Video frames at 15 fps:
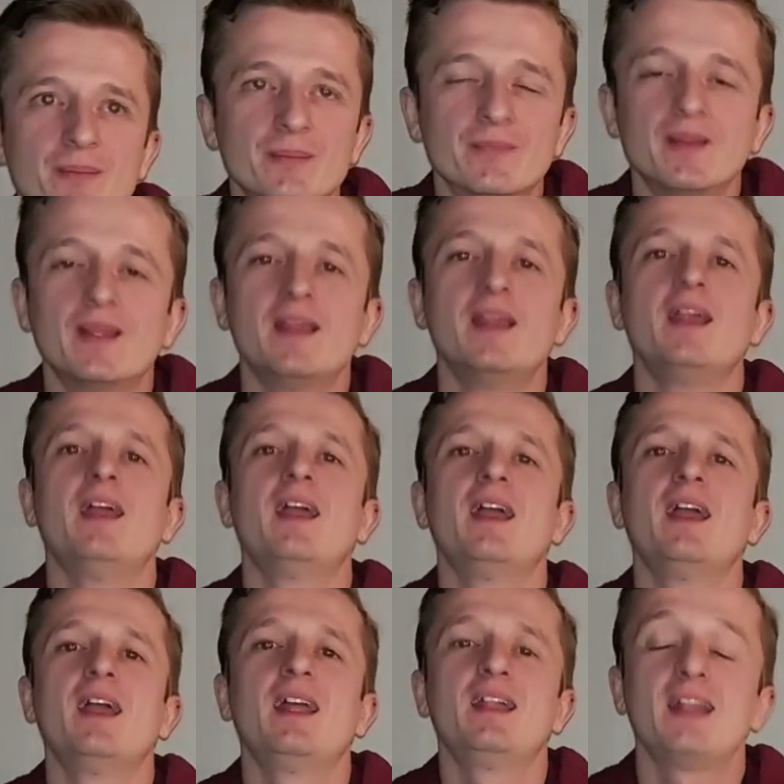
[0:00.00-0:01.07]

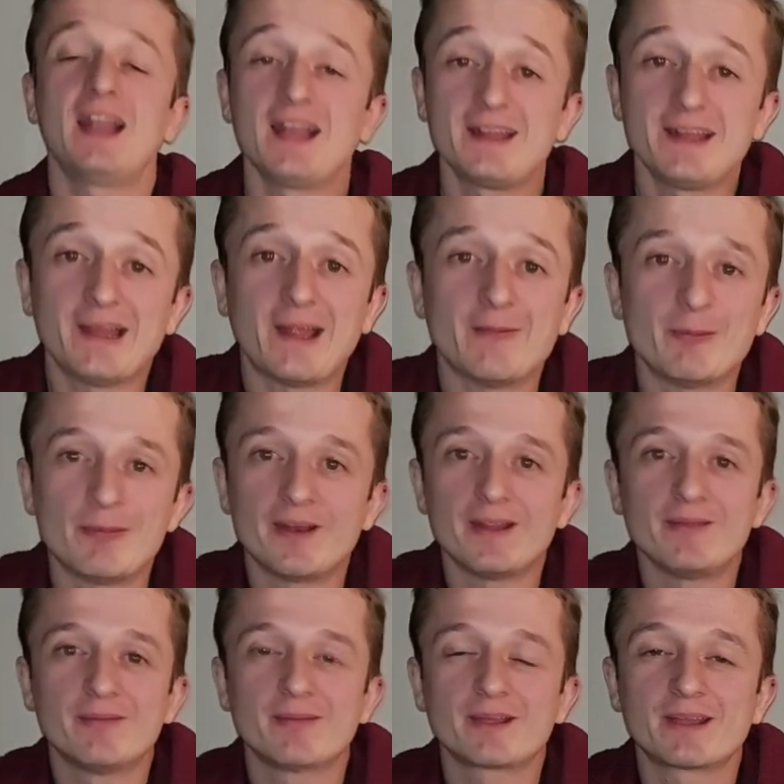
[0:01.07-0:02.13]
So that's it,
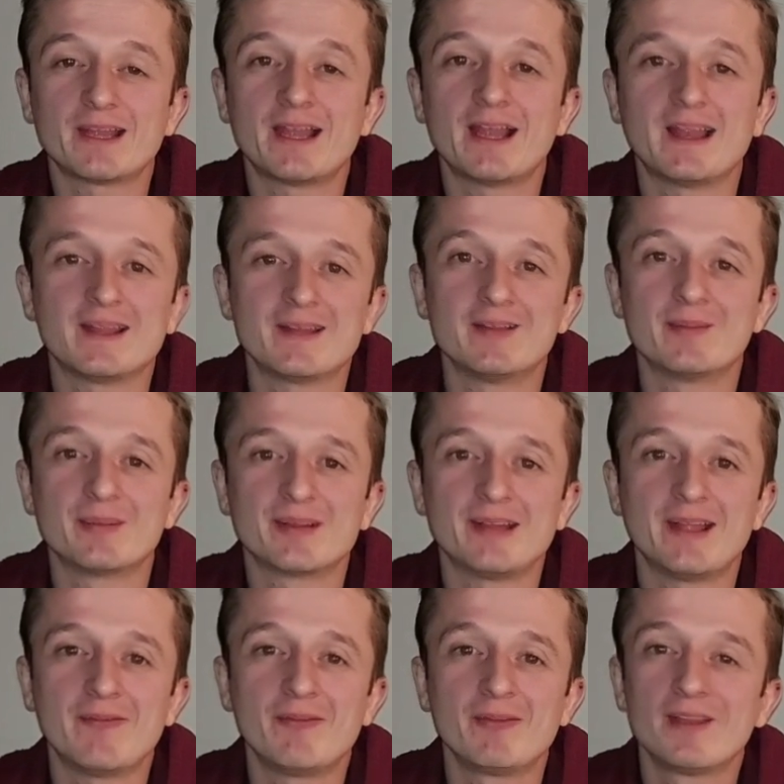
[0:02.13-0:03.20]
everybody, for guitar lesson number
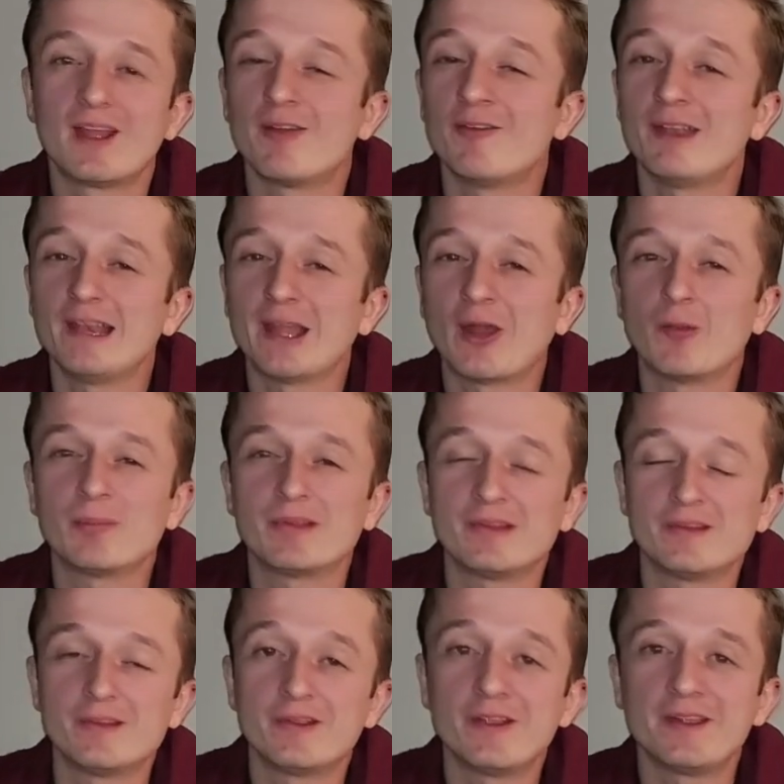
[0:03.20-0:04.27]
7. I really hope you
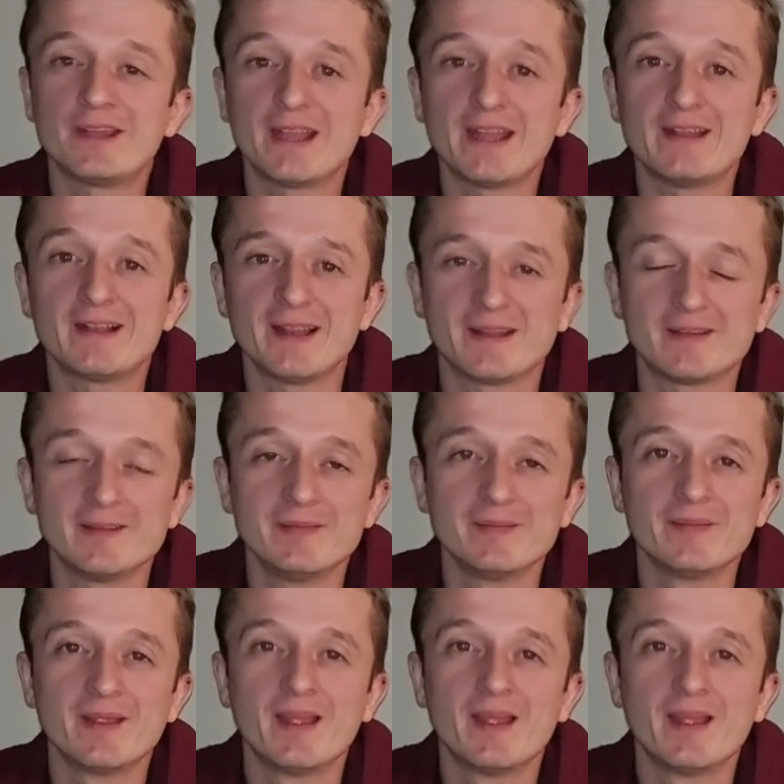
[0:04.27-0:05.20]
enjoyed today's lesson.